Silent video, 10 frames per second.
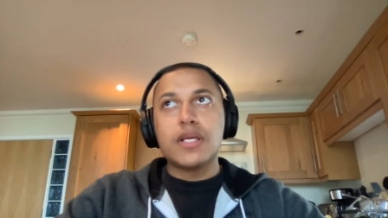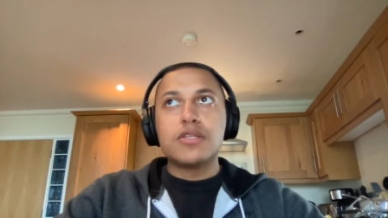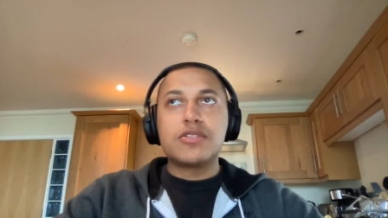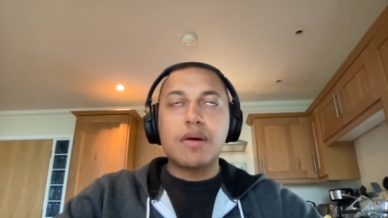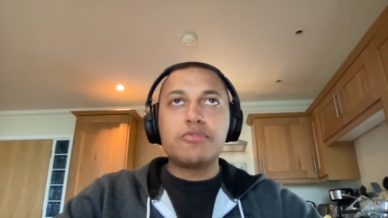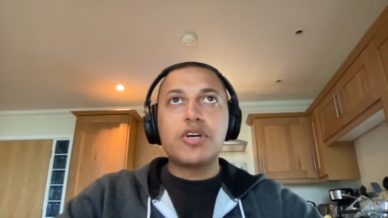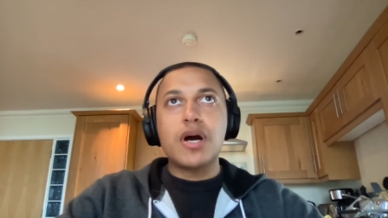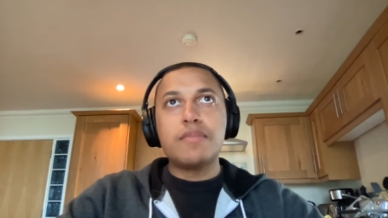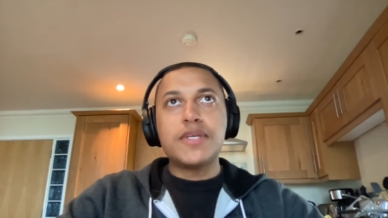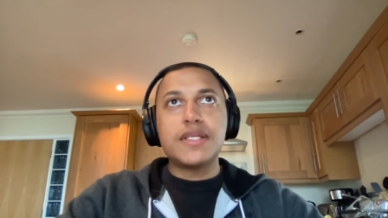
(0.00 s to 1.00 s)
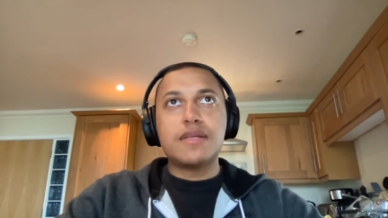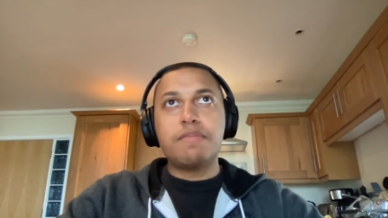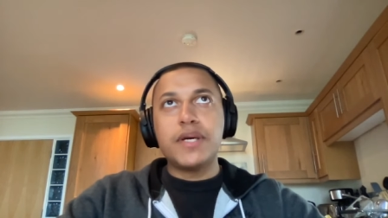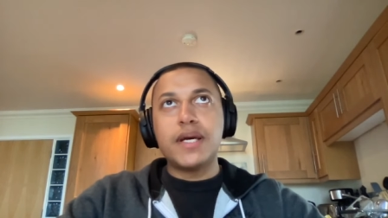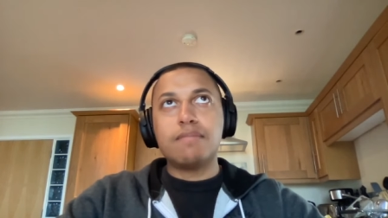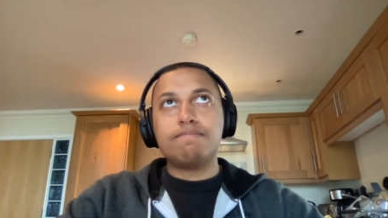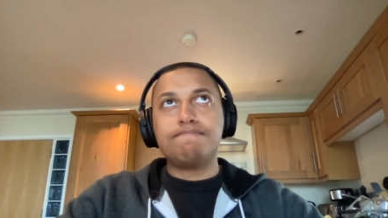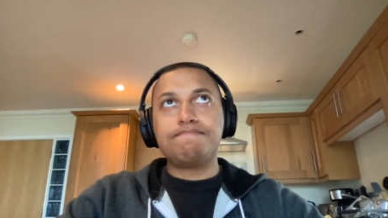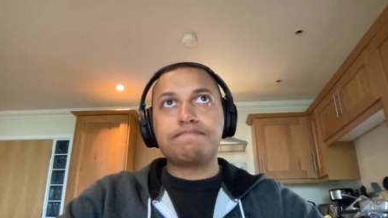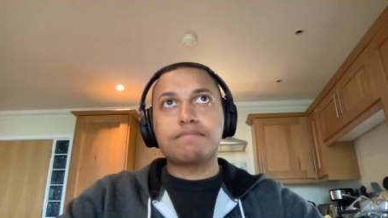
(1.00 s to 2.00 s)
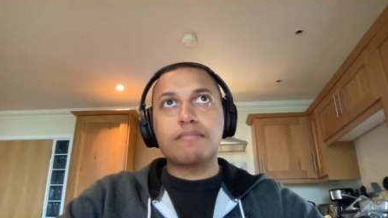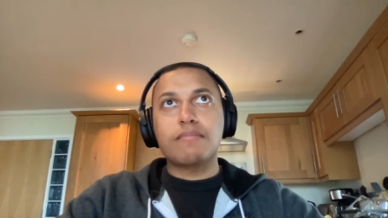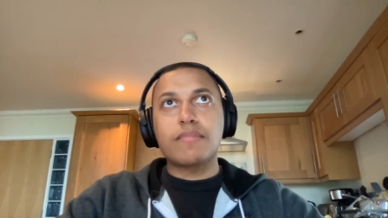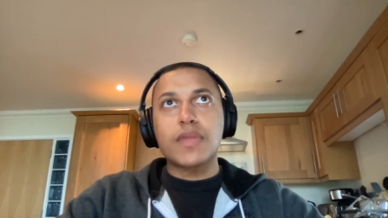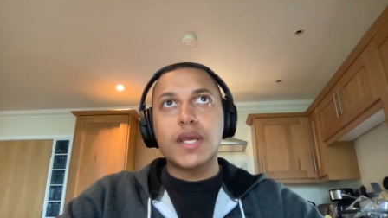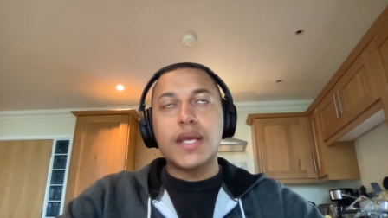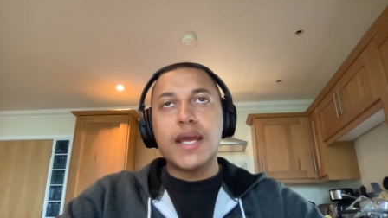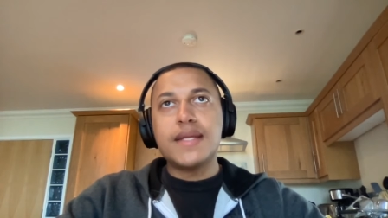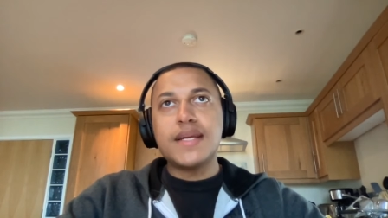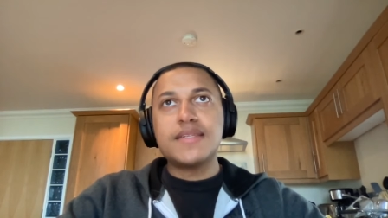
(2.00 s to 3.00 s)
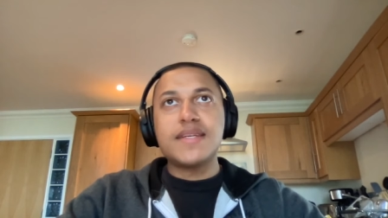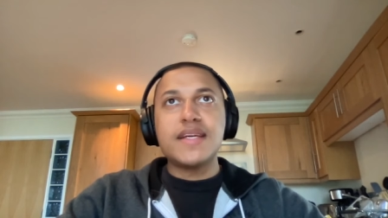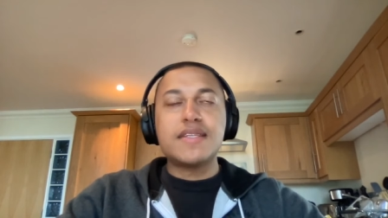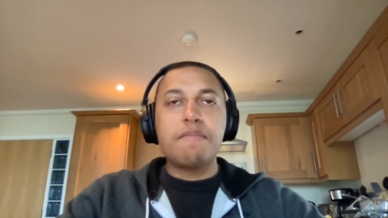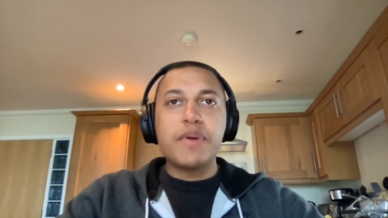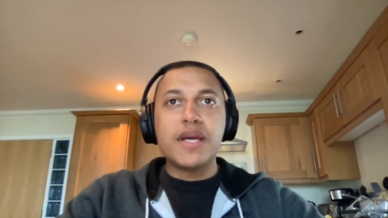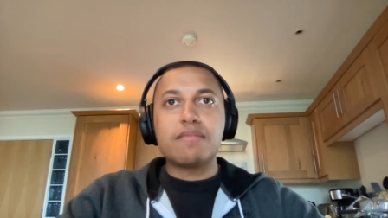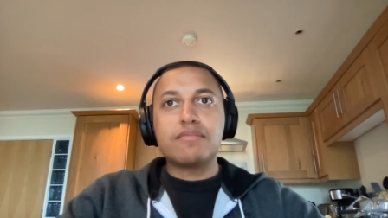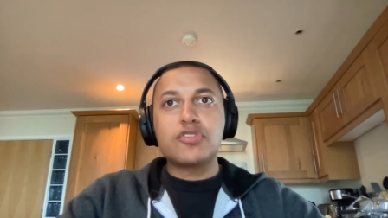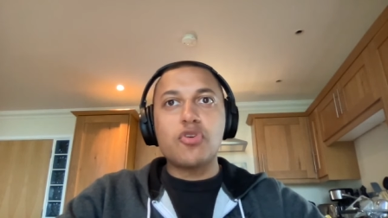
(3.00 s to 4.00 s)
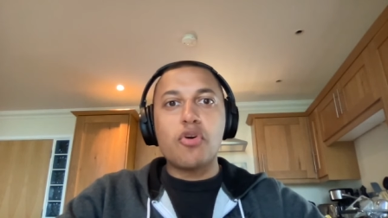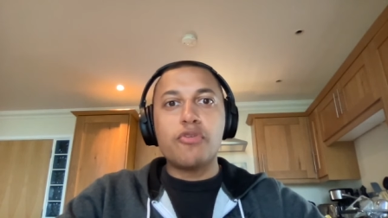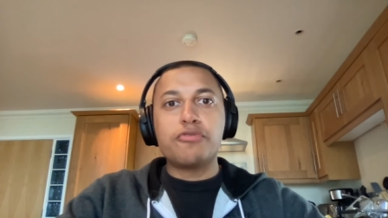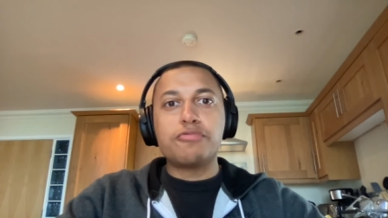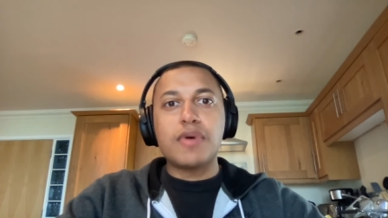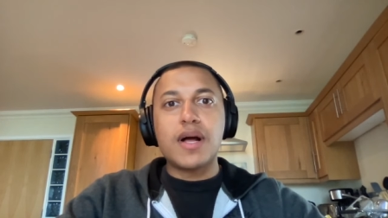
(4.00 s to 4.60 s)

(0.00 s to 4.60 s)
sometimes it's a bit it, it's it's a bit sort of